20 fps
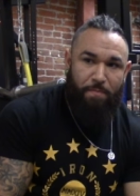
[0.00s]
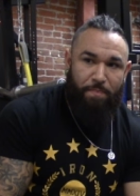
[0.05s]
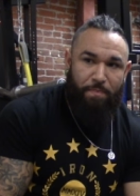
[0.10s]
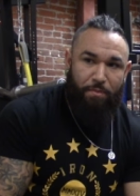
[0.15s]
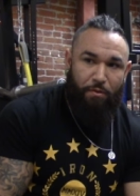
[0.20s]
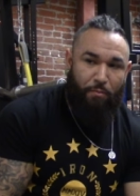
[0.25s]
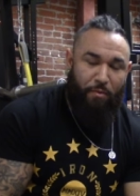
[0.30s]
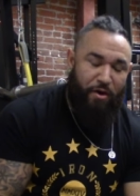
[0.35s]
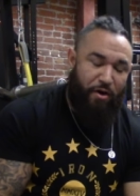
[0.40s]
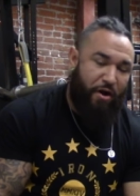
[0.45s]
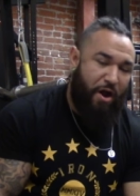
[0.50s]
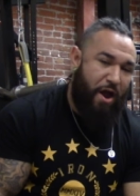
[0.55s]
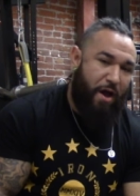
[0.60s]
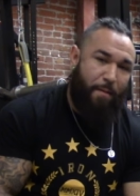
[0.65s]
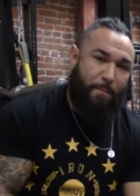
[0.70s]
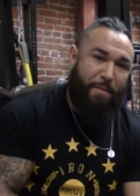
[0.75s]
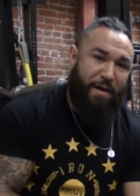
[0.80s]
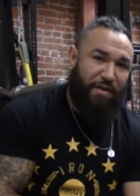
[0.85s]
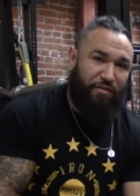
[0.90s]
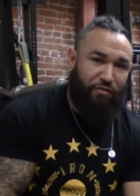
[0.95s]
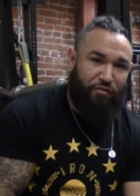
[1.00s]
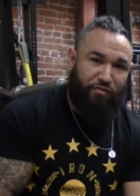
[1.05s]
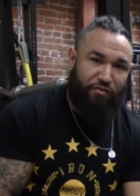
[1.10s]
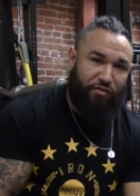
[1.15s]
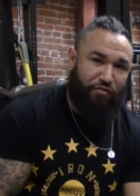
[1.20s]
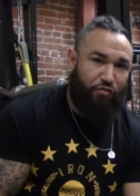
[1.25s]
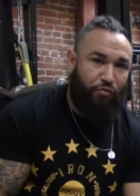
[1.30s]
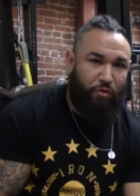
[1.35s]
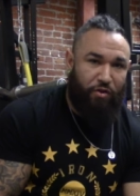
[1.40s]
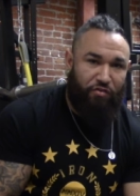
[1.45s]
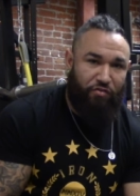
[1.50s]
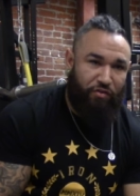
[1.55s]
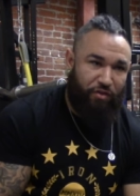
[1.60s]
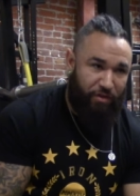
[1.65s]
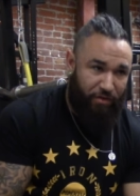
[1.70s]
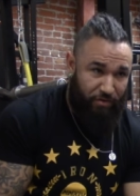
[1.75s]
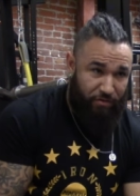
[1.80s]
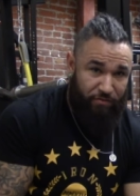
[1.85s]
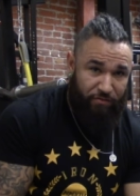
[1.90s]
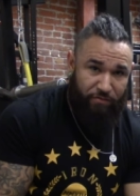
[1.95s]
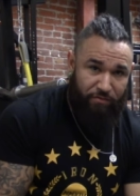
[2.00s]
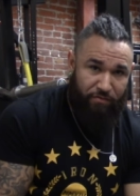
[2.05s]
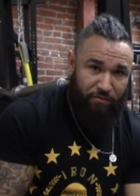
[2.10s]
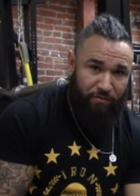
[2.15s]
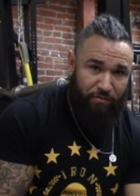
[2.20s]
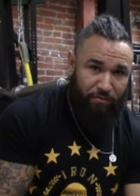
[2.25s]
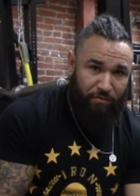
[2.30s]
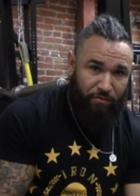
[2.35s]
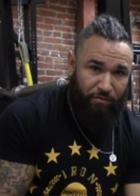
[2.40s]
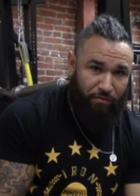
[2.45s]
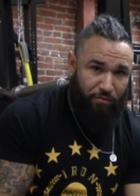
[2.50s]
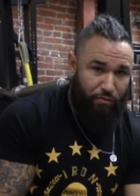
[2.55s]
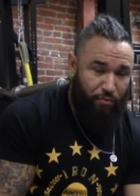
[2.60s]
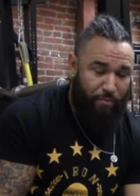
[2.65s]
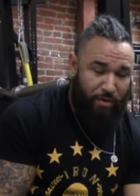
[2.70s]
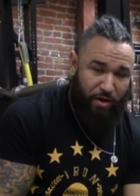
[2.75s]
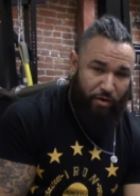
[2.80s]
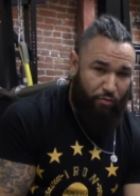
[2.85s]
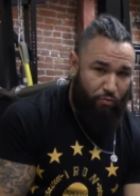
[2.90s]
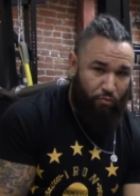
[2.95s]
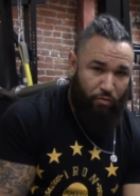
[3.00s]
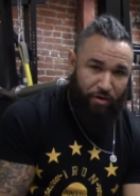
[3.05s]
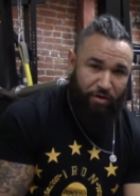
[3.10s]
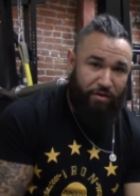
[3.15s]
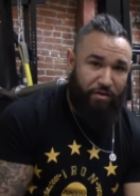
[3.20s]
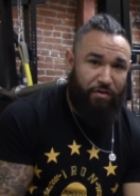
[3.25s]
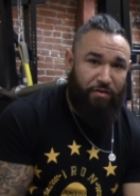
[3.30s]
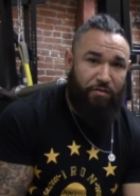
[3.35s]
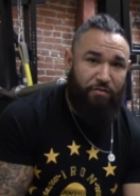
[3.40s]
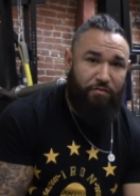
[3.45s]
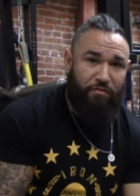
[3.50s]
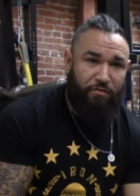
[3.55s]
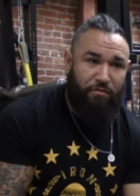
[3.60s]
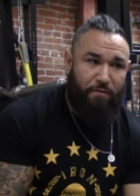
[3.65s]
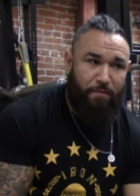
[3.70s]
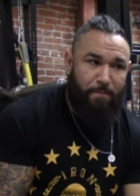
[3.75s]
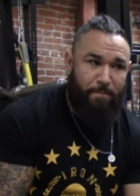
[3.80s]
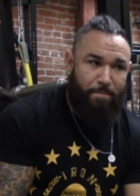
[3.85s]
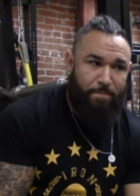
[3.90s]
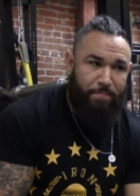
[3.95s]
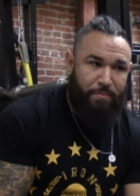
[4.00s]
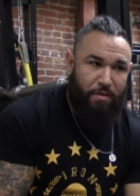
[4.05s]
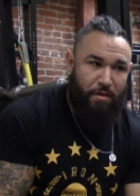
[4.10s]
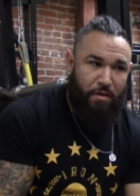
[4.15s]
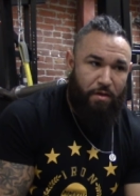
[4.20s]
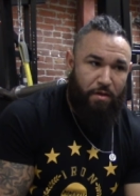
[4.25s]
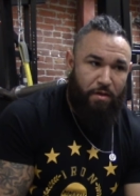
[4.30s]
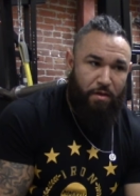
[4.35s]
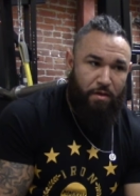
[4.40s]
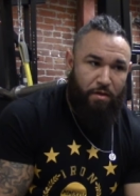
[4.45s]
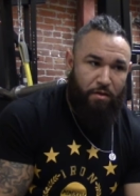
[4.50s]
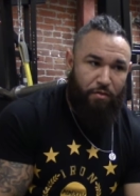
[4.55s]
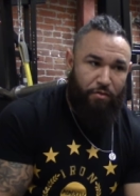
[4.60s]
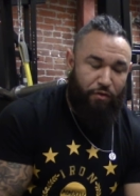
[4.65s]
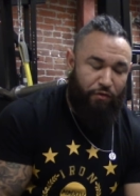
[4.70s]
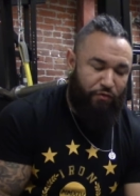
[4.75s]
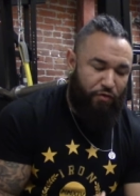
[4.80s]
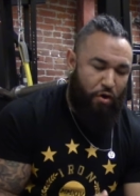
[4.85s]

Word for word: No matter how bad your situation is, no matter what it is, there's